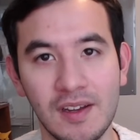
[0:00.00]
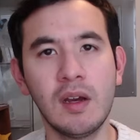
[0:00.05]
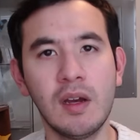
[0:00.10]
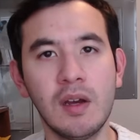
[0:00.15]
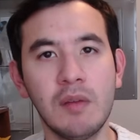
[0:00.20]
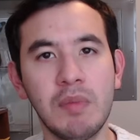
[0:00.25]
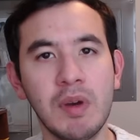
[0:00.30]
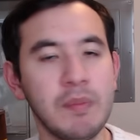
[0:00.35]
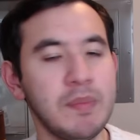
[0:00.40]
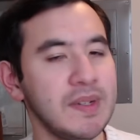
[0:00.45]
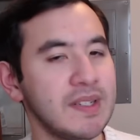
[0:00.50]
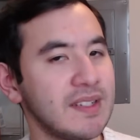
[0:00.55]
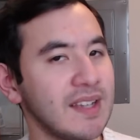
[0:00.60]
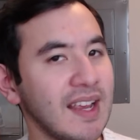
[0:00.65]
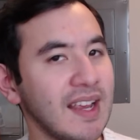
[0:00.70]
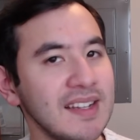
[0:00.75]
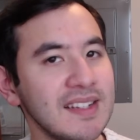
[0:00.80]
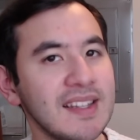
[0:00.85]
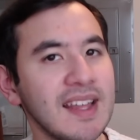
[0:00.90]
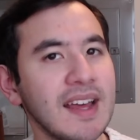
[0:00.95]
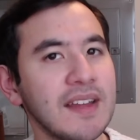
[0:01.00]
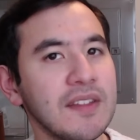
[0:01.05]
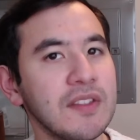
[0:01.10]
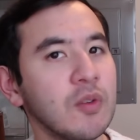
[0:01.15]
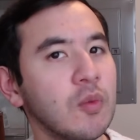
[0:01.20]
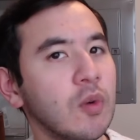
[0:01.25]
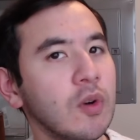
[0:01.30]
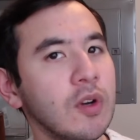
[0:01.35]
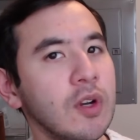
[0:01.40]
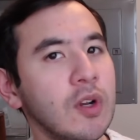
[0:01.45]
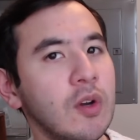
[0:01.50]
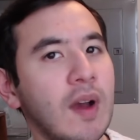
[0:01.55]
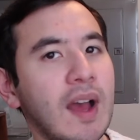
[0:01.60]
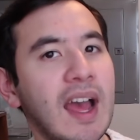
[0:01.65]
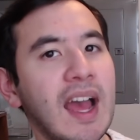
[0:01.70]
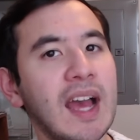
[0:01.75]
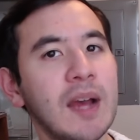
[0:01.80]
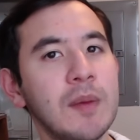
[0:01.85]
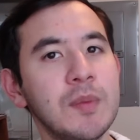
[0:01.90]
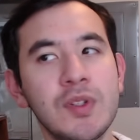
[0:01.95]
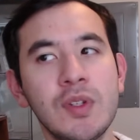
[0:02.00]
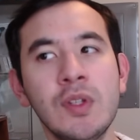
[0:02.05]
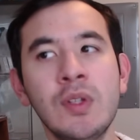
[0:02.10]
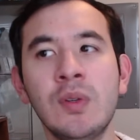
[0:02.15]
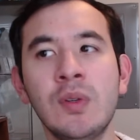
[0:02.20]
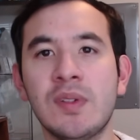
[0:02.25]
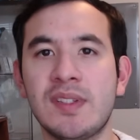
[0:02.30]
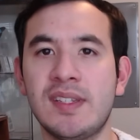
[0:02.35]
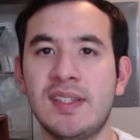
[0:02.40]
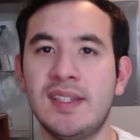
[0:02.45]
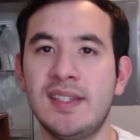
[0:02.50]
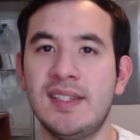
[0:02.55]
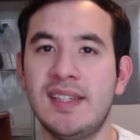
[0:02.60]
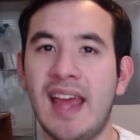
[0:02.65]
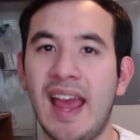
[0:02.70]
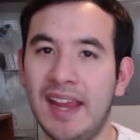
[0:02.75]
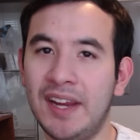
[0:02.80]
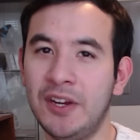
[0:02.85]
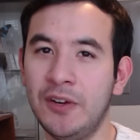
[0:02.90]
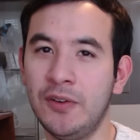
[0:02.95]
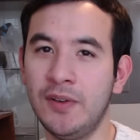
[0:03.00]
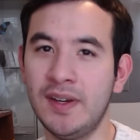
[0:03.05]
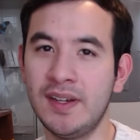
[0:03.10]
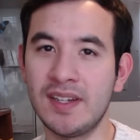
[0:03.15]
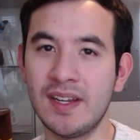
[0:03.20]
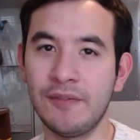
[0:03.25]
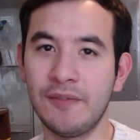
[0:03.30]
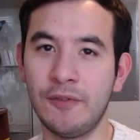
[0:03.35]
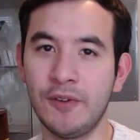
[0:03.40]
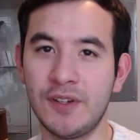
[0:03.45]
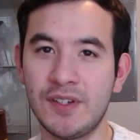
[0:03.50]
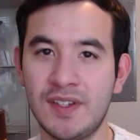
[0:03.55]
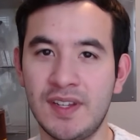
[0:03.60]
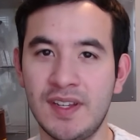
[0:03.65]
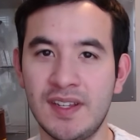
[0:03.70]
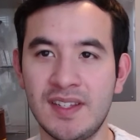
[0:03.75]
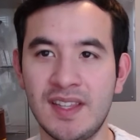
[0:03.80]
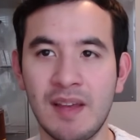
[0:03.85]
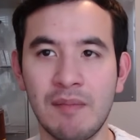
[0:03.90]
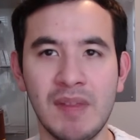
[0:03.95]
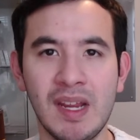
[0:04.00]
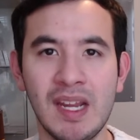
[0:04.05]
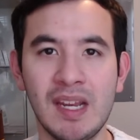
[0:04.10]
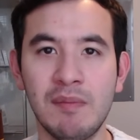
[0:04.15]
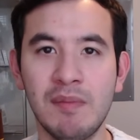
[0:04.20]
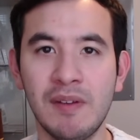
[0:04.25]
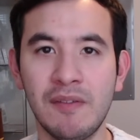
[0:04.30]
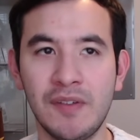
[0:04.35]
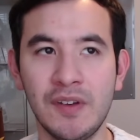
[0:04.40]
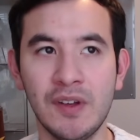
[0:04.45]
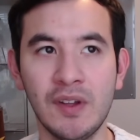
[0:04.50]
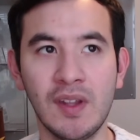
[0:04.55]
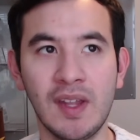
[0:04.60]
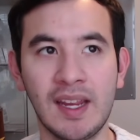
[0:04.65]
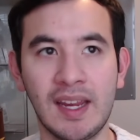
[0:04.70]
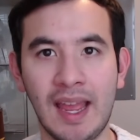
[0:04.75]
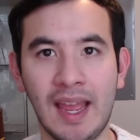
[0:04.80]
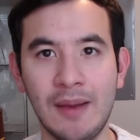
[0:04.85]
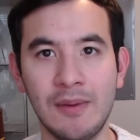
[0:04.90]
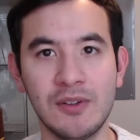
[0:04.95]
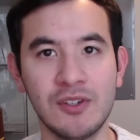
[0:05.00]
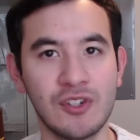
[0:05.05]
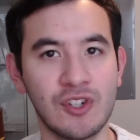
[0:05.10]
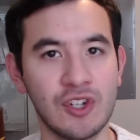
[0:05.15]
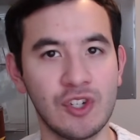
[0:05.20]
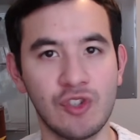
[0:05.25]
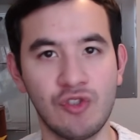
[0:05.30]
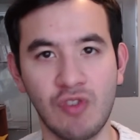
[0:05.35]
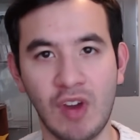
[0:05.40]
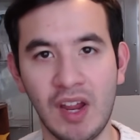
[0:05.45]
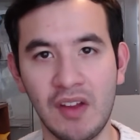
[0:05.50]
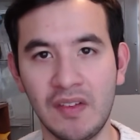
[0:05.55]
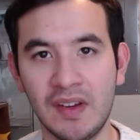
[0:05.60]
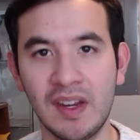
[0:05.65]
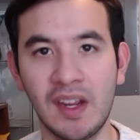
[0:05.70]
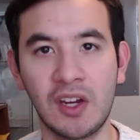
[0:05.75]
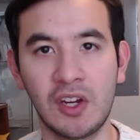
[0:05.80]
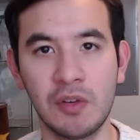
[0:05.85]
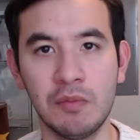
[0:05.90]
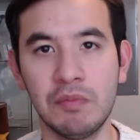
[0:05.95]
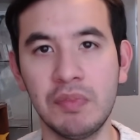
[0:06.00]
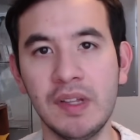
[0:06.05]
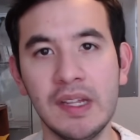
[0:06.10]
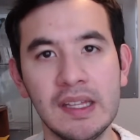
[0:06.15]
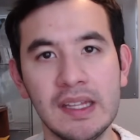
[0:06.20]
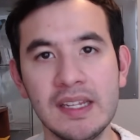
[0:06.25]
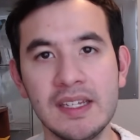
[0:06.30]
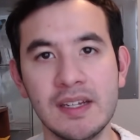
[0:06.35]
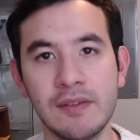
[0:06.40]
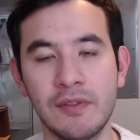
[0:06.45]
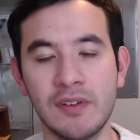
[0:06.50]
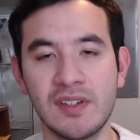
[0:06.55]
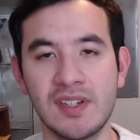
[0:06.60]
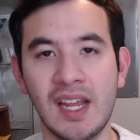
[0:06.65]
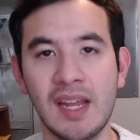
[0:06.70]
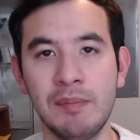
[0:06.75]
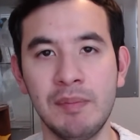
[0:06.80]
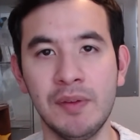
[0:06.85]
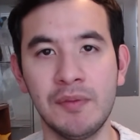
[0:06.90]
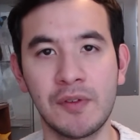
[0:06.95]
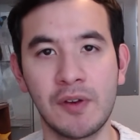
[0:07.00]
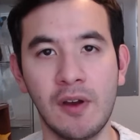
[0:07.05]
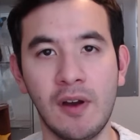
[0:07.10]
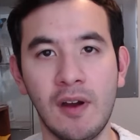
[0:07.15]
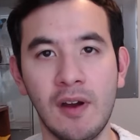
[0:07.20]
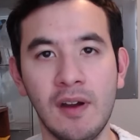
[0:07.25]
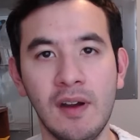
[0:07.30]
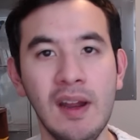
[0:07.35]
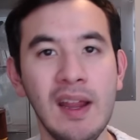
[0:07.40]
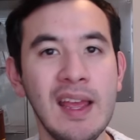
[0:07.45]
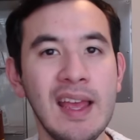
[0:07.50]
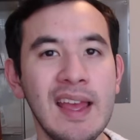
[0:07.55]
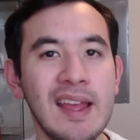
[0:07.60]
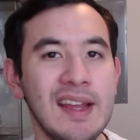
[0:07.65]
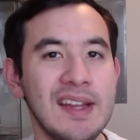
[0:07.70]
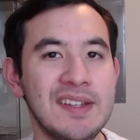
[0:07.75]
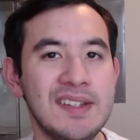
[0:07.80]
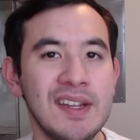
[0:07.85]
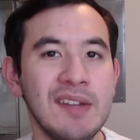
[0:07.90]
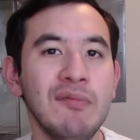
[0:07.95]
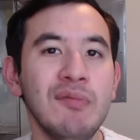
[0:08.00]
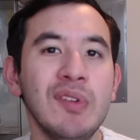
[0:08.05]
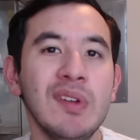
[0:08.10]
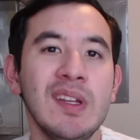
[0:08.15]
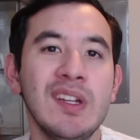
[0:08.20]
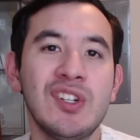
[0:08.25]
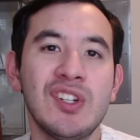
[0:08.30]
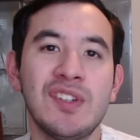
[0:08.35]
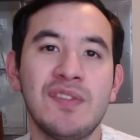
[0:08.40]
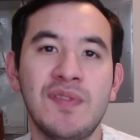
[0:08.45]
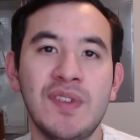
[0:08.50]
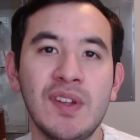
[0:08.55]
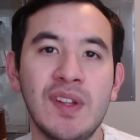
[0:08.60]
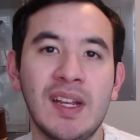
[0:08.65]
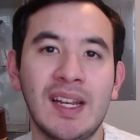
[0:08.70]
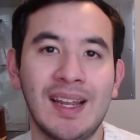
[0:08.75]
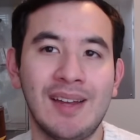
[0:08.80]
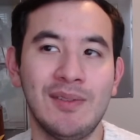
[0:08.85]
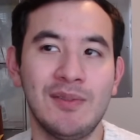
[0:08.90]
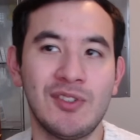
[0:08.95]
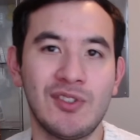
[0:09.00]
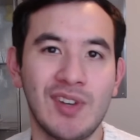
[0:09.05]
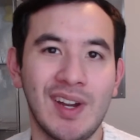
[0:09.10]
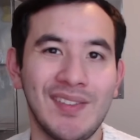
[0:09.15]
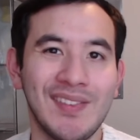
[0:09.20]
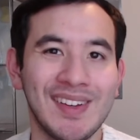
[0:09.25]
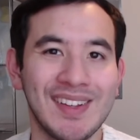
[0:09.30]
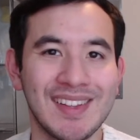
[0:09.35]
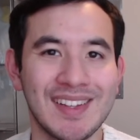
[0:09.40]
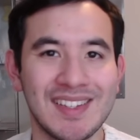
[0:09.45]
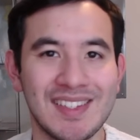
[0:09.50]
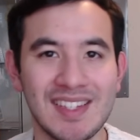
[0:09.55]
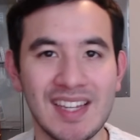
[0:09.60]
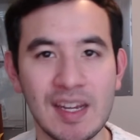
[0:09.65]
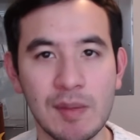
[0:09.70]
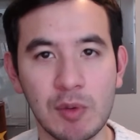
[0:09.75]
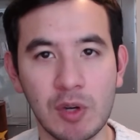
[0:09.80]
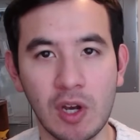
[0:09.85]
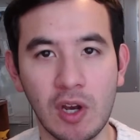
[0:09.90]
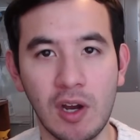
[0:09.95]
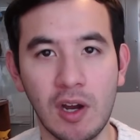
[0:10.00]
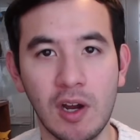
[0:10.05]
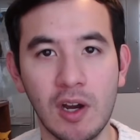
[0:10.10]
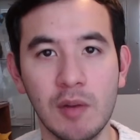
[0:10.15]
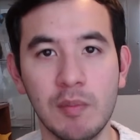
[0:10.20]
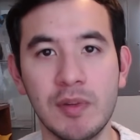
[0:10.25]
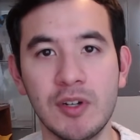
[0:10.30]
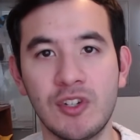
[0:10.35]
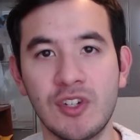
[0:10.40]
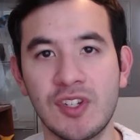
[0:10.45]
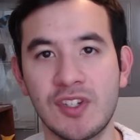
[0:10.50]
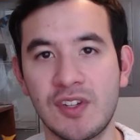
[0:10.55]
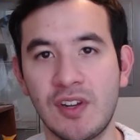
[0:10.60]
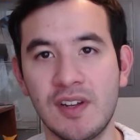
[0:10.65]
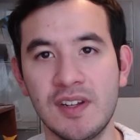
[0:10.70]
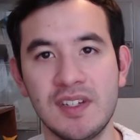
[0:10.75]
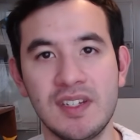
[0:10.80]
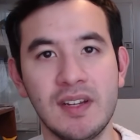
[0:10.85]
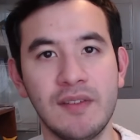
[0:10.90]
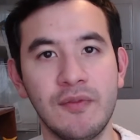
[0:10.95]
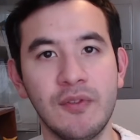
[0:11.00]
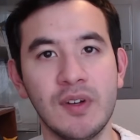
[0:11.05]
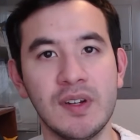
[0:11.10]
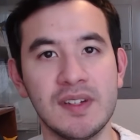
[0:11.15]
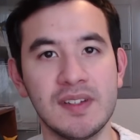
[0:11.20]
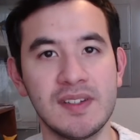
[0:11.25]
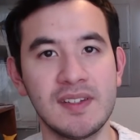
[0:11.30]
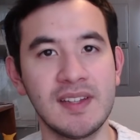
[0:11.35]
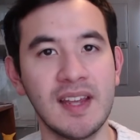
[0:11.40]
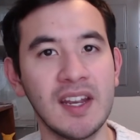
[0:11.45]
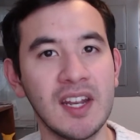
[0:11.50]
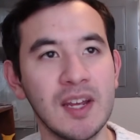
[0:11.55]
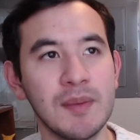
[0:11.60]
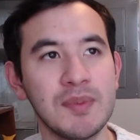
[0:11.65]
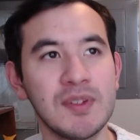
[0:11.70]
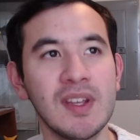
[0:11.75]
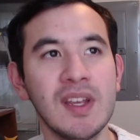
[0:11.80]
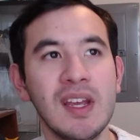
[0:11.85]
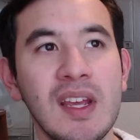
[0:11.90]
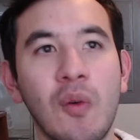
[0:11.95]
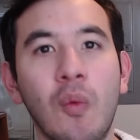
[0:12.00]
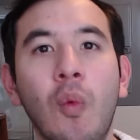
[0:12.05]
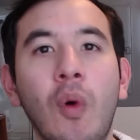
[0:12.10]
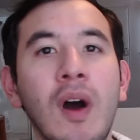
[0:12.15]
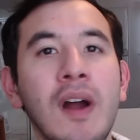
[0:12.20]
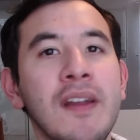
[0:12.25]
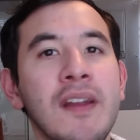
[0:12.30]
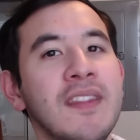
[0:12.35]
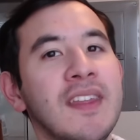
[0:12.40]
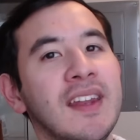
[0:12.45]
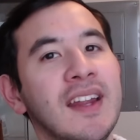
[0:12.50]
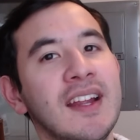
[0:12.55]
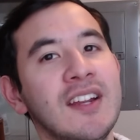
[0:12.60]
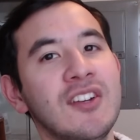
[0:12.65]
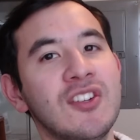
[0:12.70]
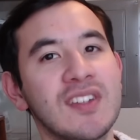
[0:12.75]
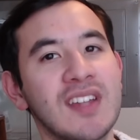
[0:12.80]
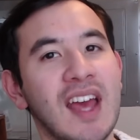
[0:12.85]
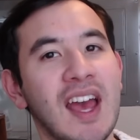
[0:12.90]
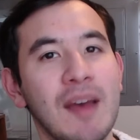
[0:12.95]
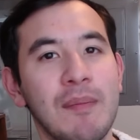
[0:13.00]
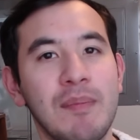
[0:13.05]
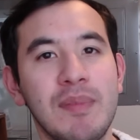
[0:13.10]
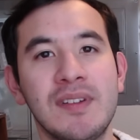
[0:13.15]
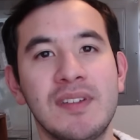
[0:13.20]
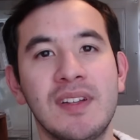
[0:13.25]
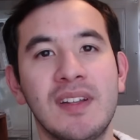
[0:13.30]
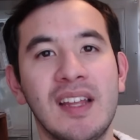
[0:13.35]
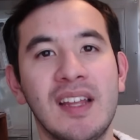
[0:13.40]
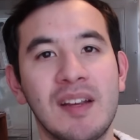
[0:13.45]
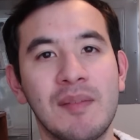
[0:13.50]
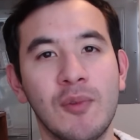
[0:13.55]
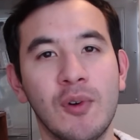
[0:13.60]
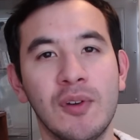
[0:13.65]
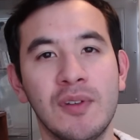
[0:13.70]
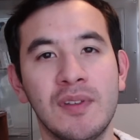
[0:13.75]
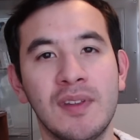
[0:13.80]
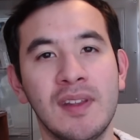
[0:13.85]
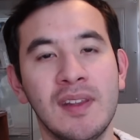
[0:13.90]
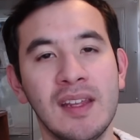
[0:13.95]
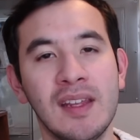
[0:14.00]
But besides that, there were no absolute staggering differences that made me feel like I was just driving a completely different type of car. It did really just feel like I was driving the same car, but just on different setups, one that I just happened to like more than the